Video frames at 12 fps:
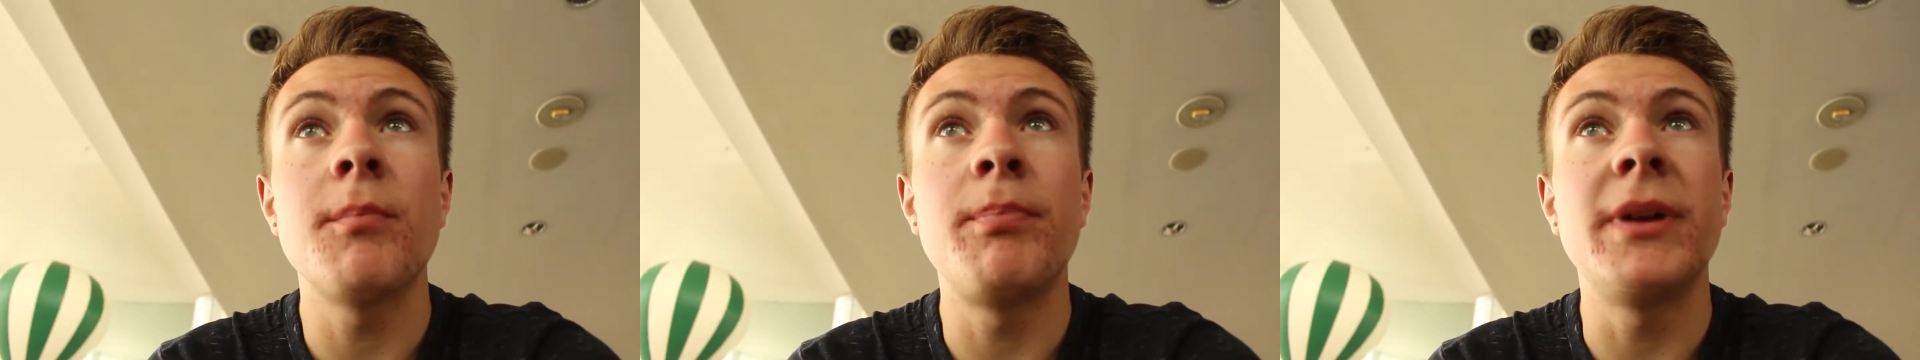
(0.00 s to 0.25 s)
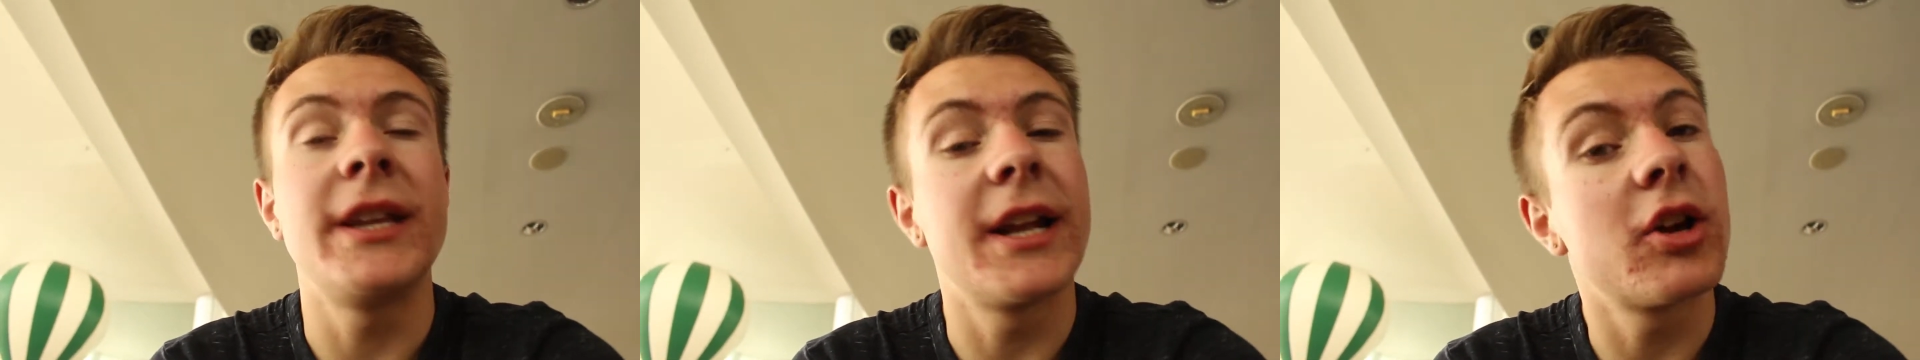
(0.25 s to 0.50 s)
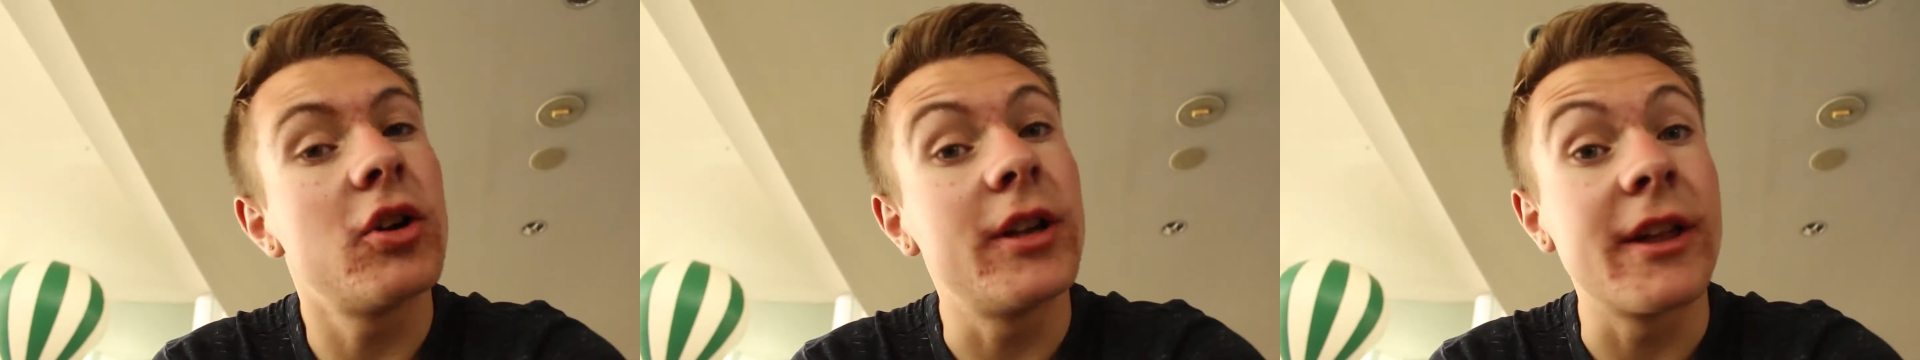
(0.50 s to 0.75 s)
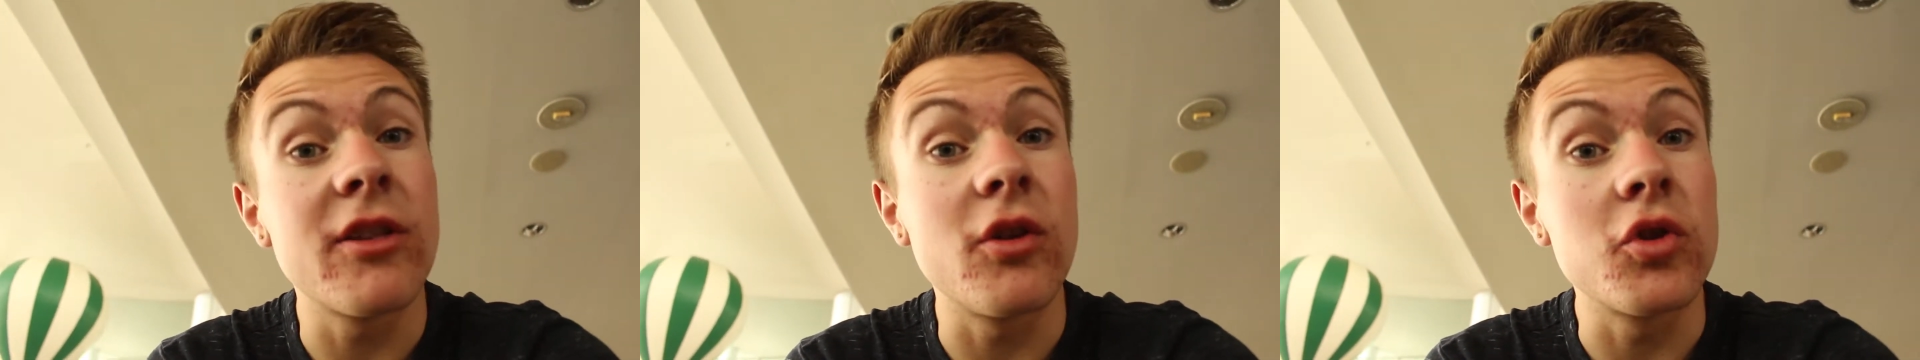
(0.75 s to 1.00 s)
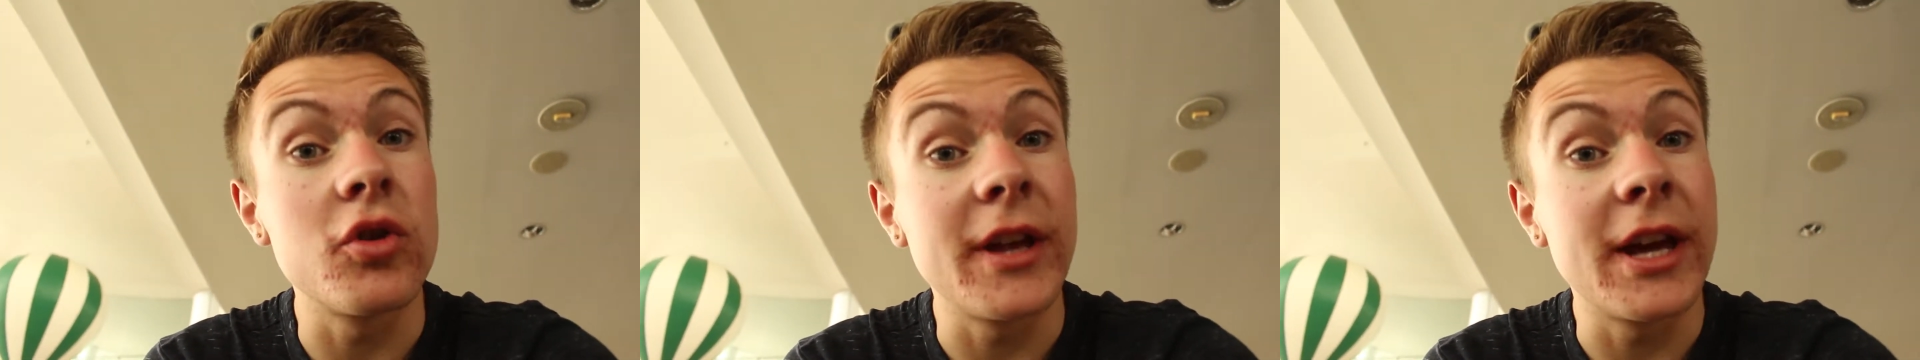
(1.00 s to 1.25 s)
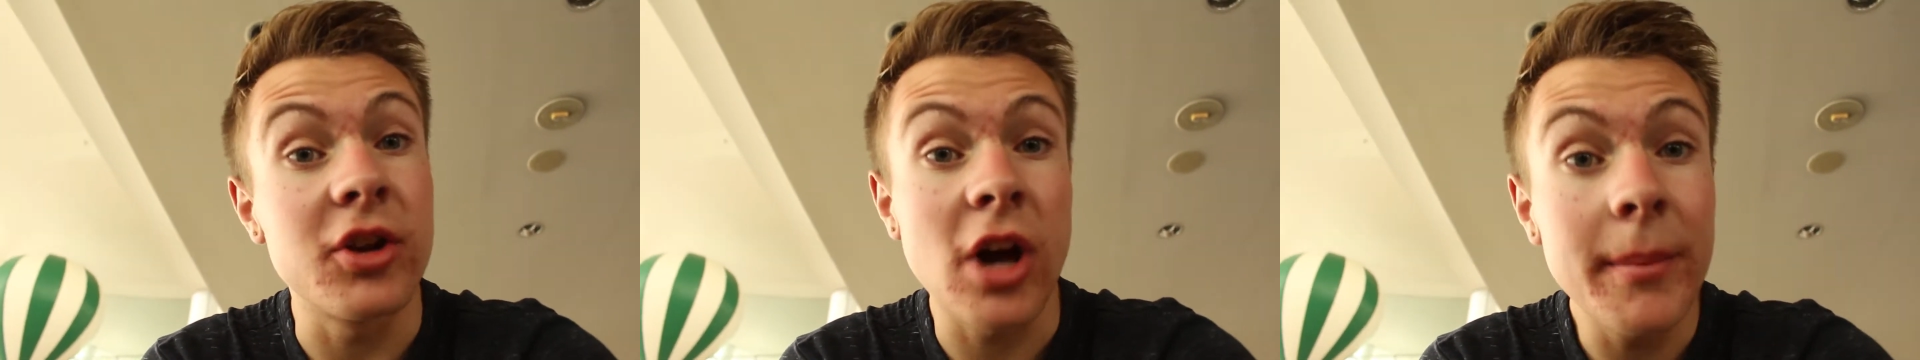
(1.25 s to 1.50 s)
political and social
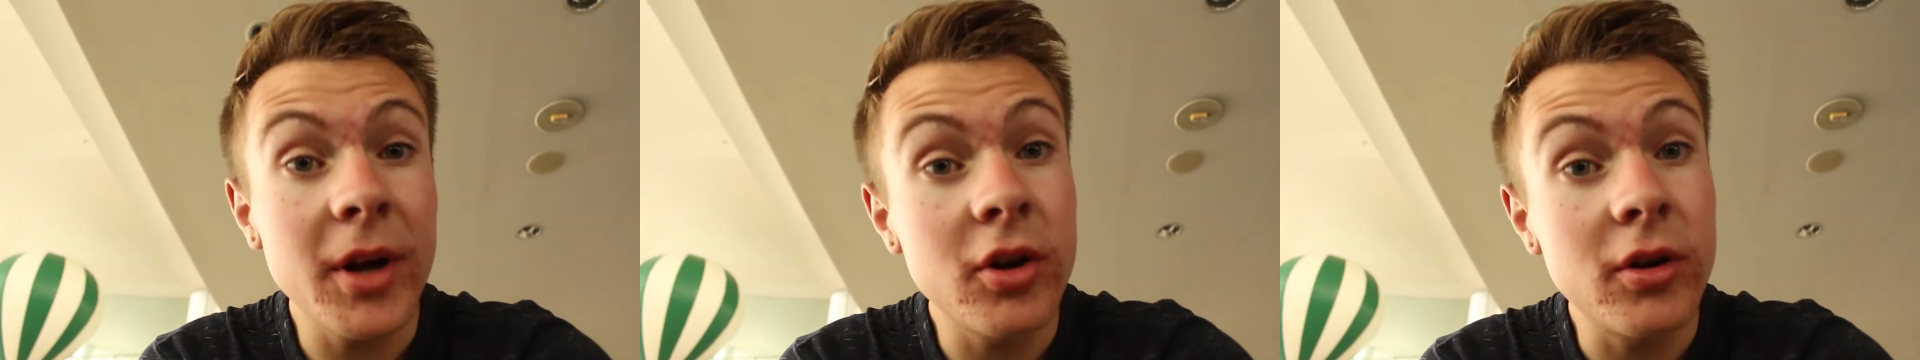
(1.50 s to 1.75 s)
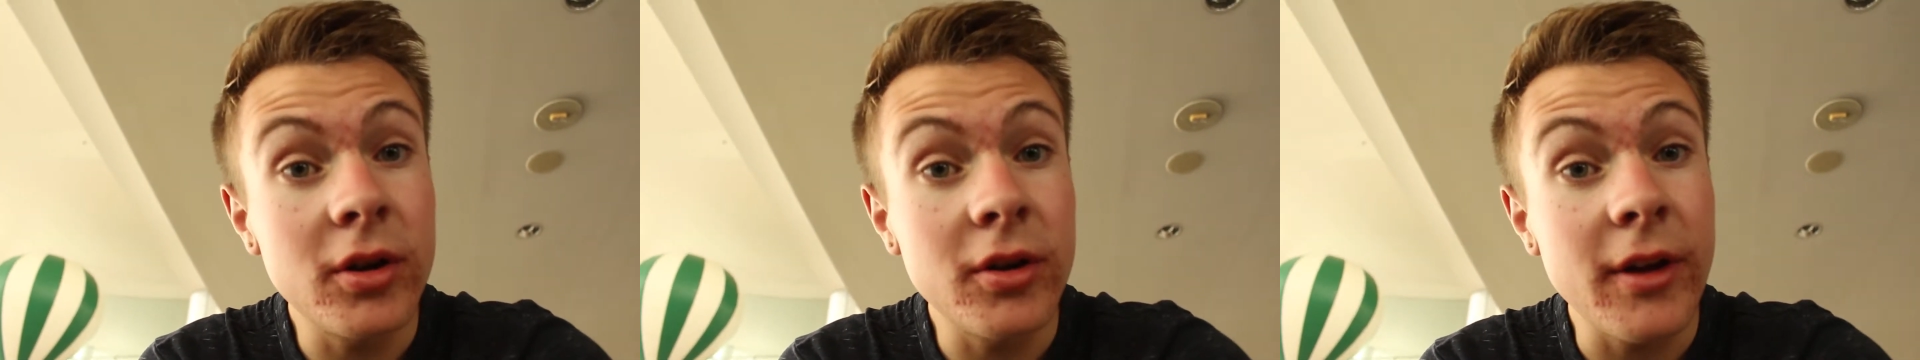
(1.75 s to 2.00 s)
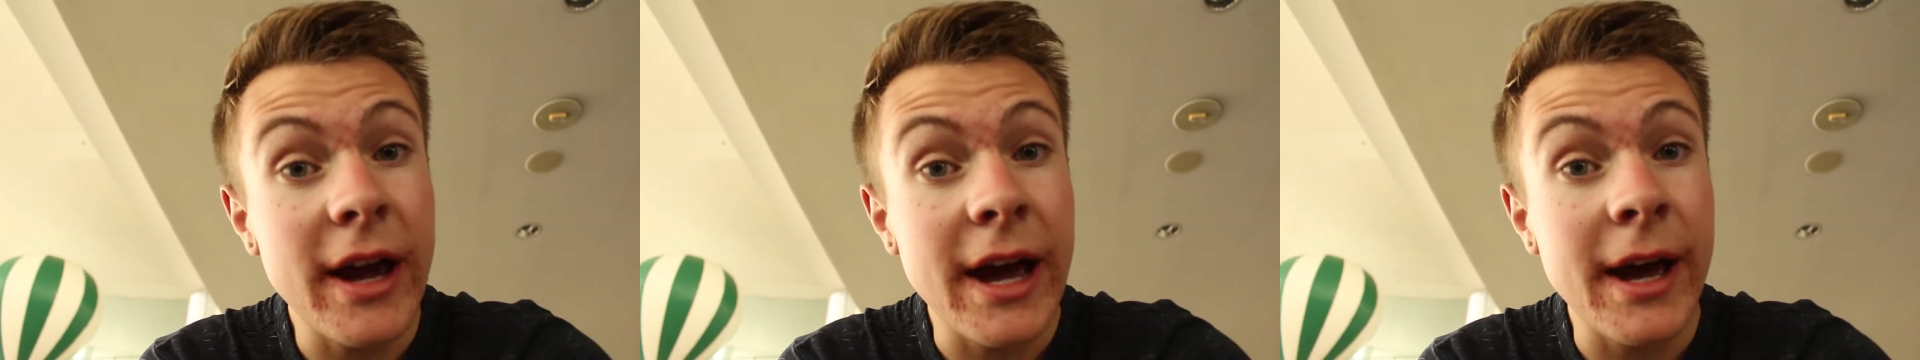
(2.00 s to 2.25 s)
economical